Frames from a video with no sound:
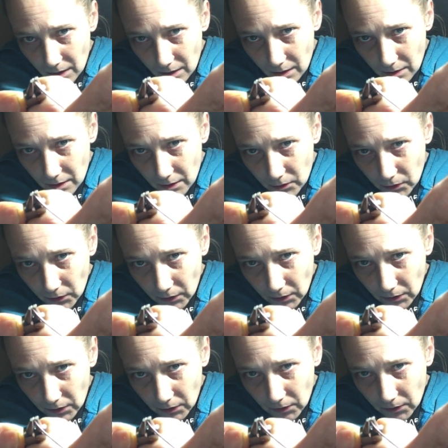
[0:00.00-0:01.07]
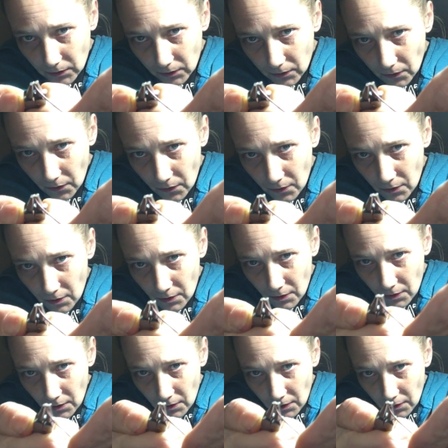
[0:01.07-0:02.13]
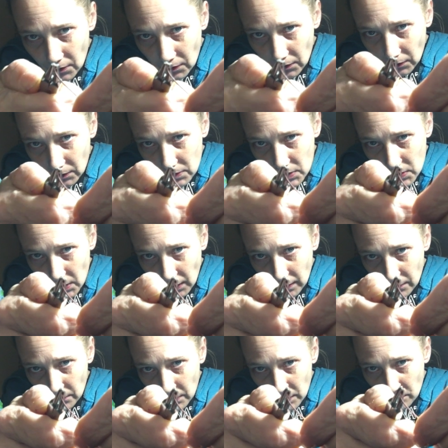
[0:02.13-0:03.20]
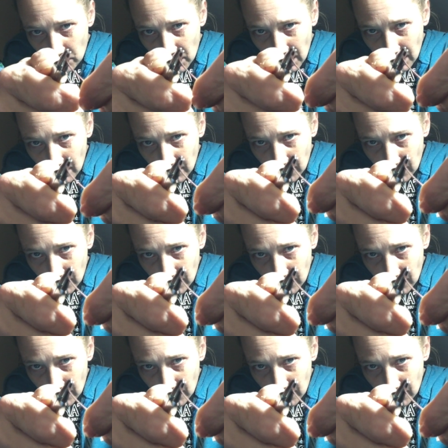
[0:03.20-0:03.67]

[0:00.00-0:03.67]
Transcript: And then you're going to curl. You're going to start with a big